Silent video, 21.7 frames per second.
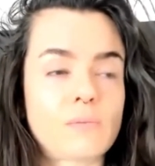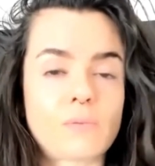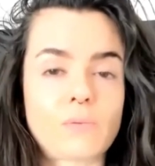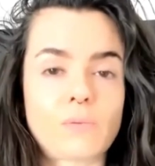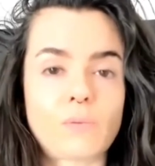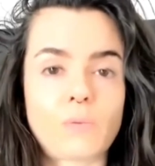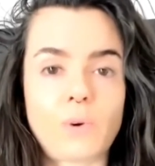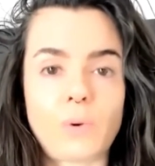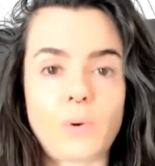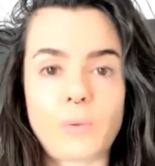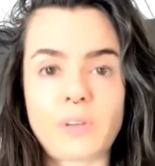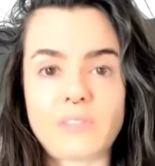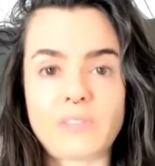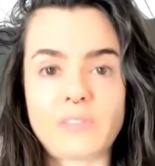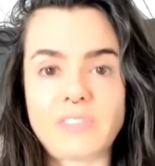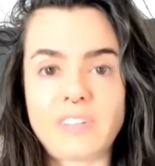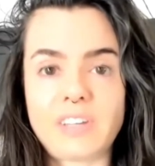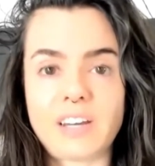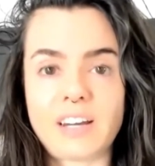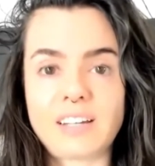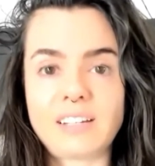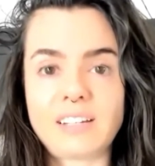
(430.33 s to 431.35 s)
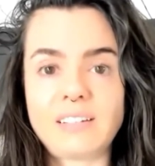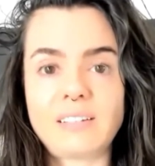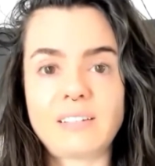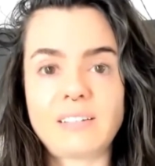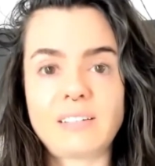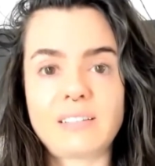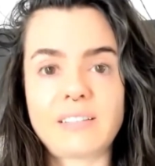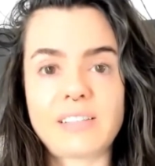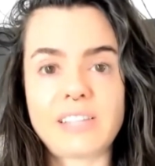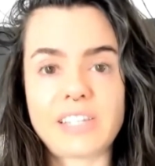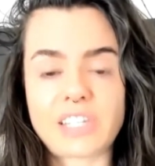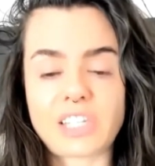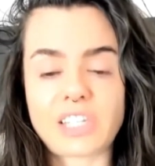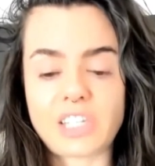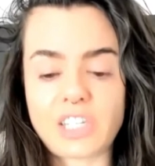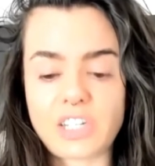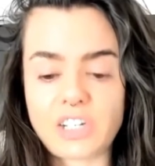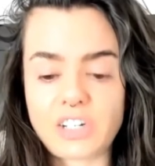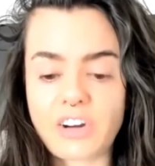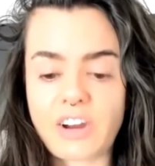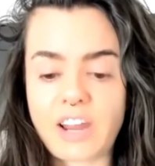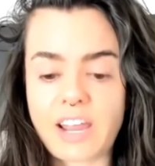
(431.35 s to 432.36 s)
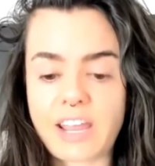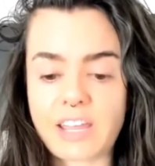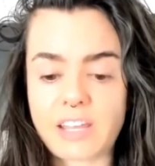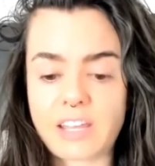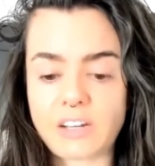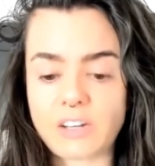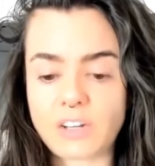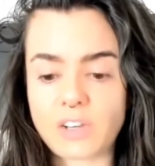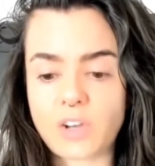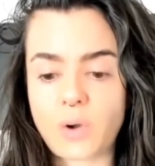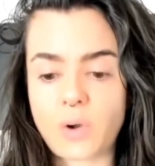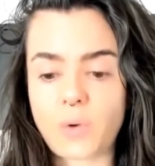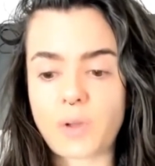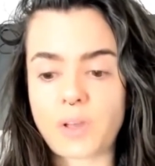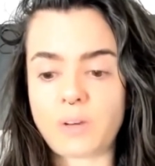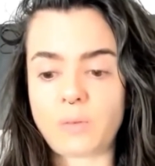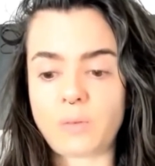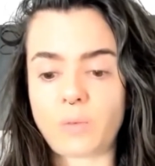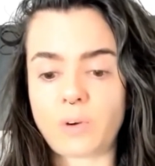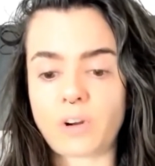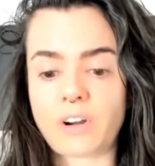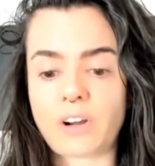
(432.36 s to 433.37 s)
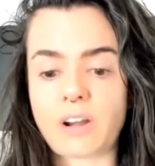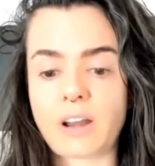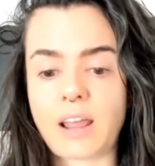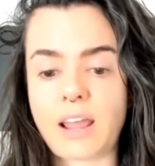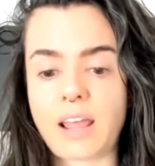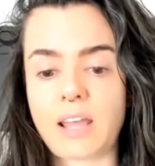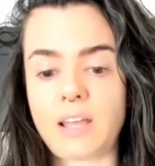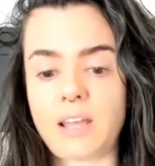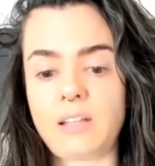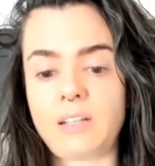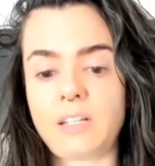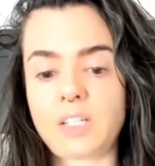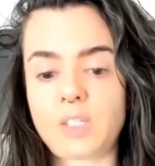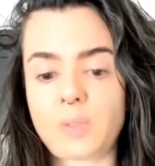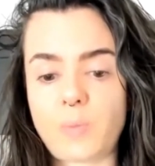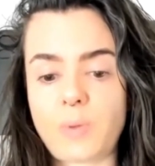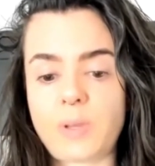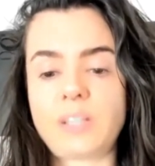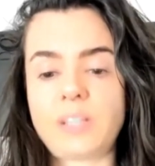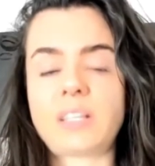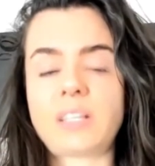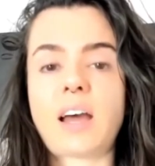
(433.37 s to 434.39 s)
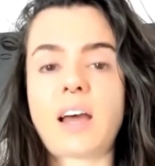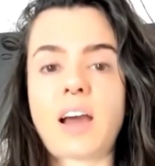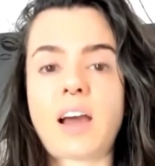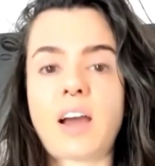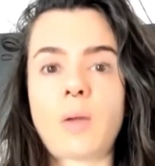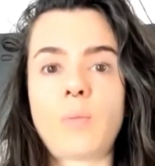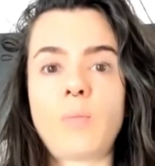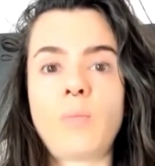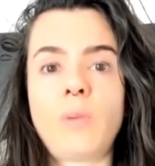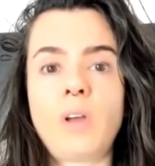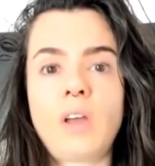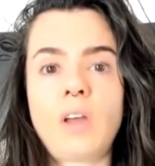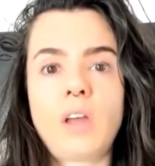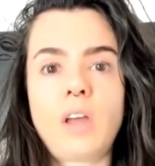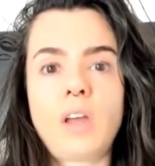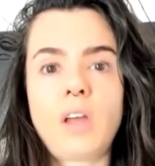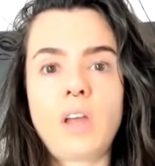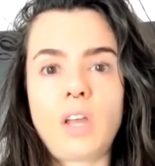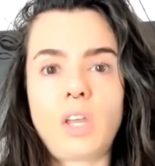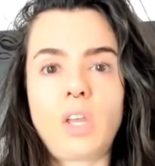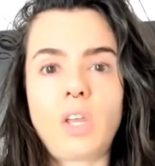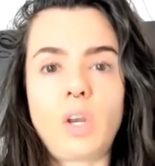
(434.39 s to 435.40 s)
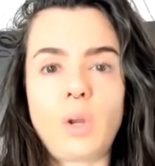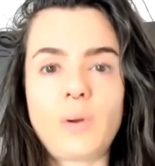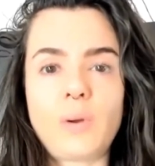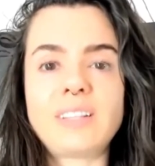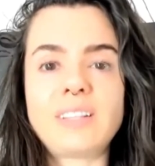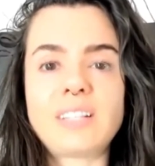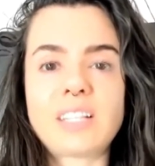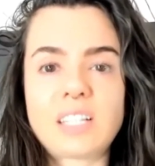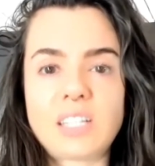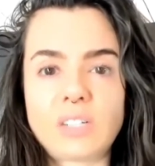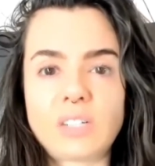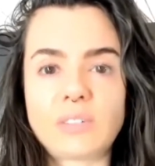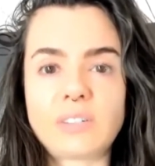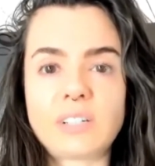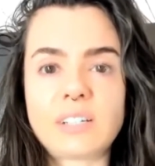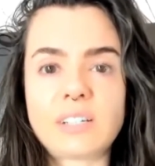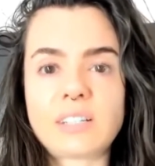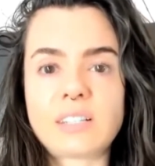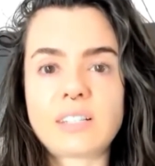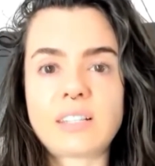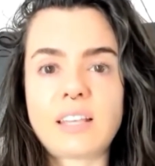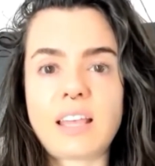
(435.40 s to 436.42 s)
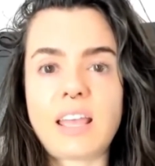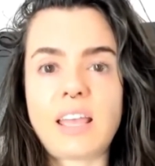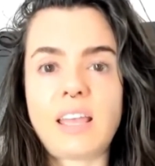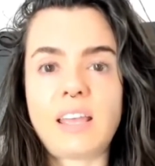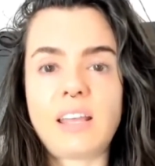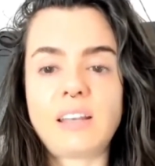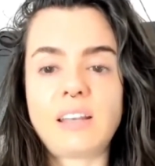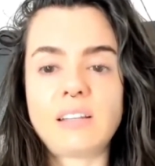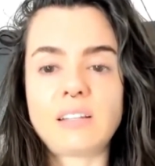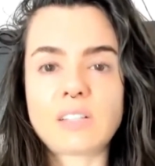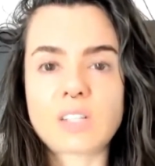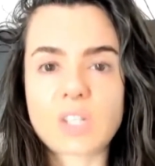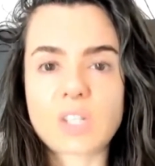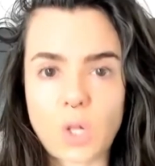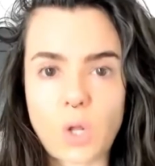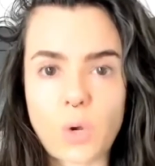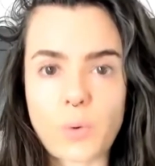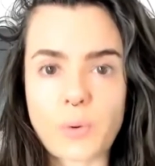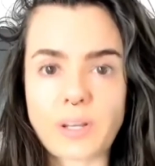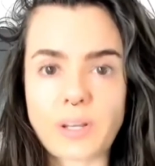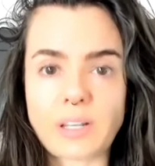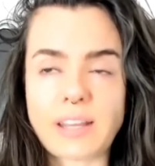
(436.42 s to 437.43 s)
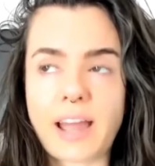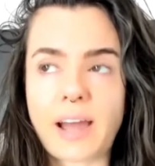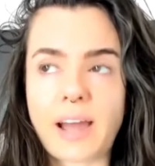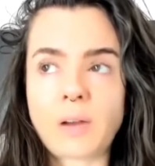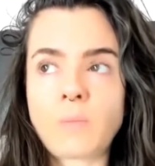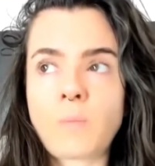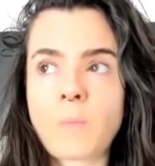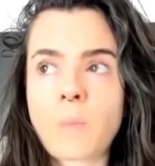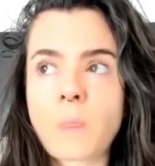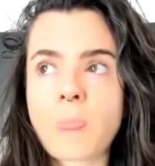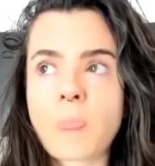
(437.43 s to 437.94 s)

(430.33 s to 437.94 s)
what we have done this year and go inward and spend time in stillness and slowing down.